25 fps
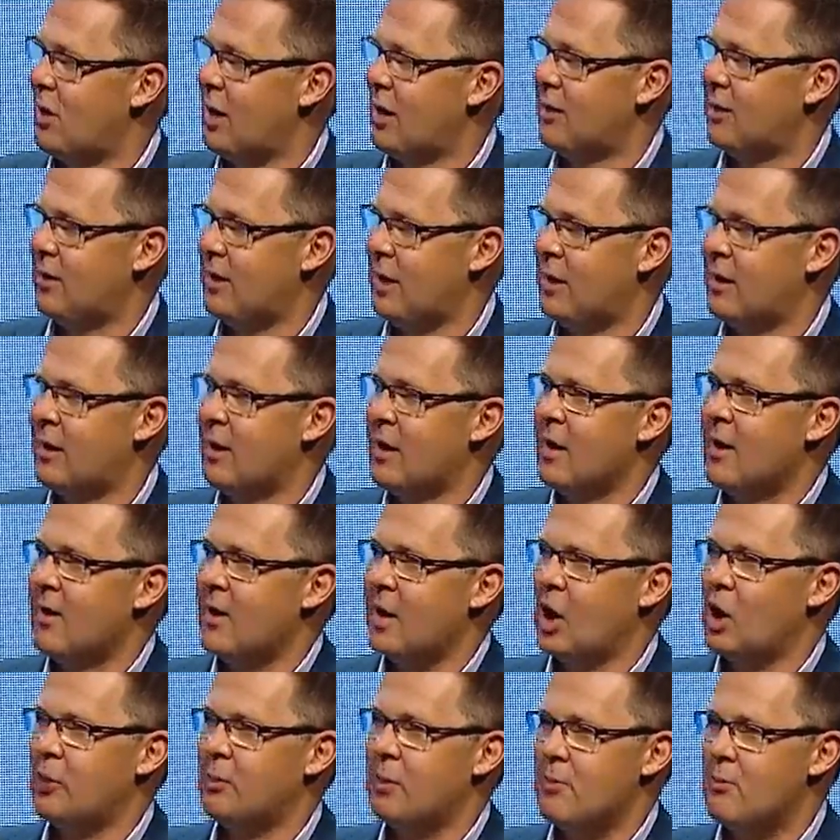I think
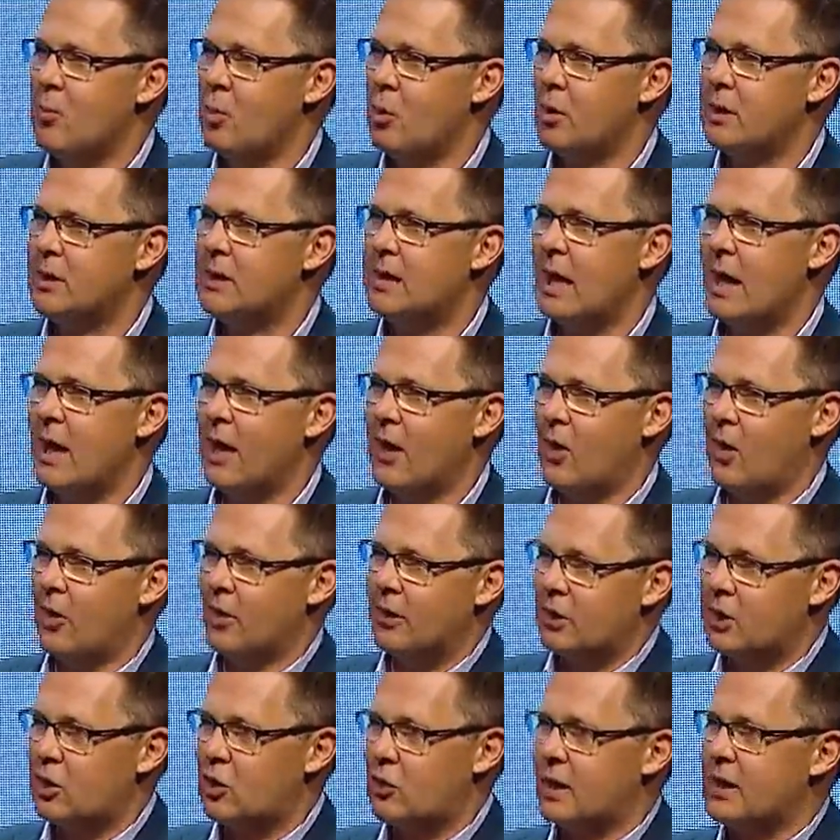there could be more done on
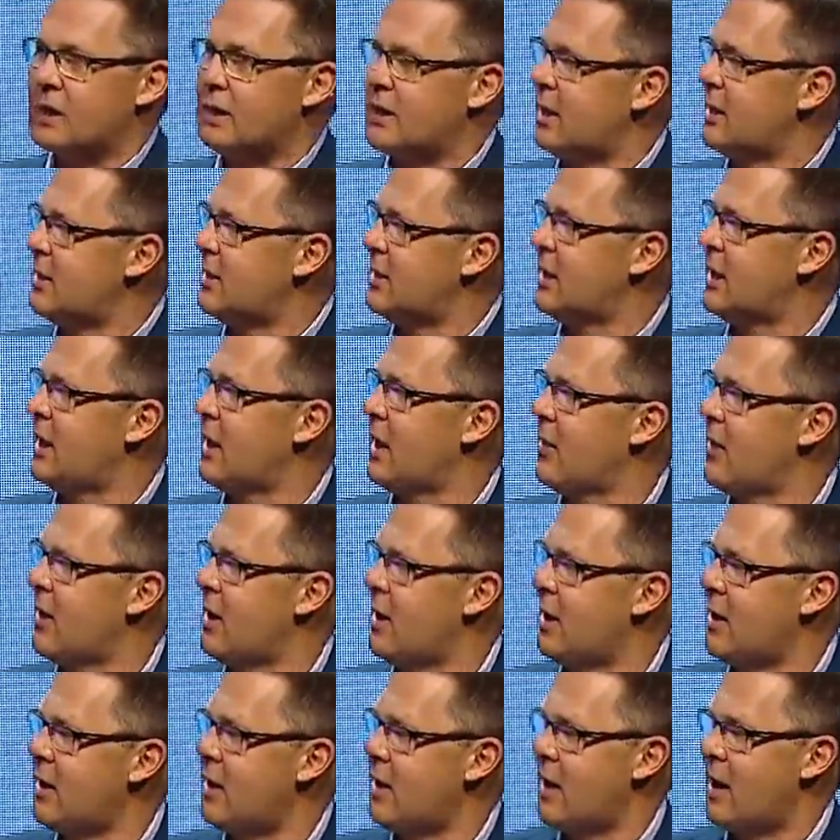the stress testing
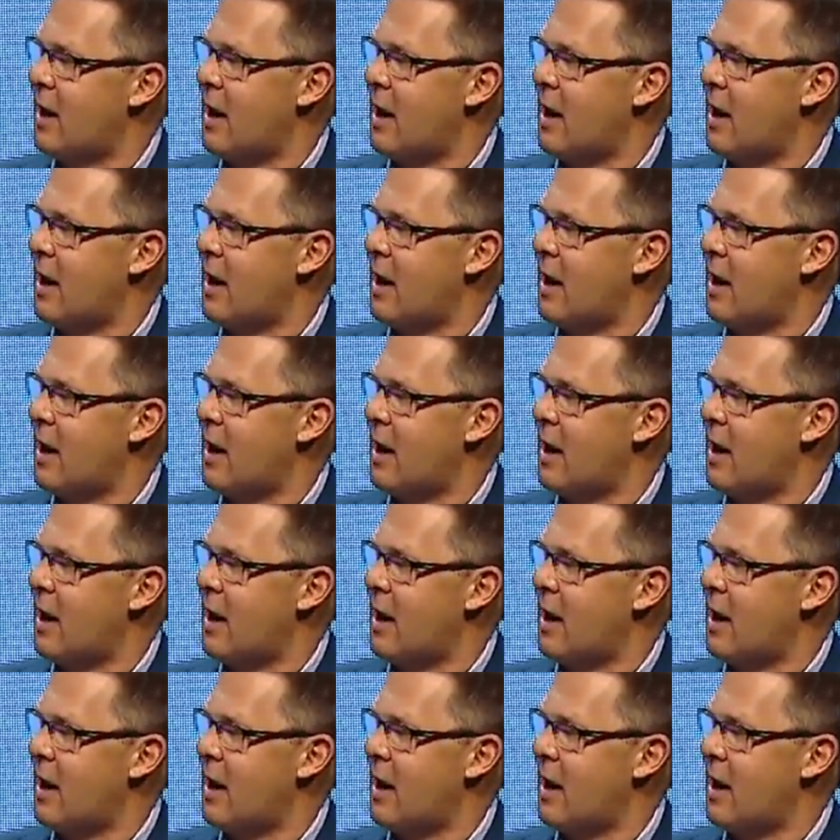area.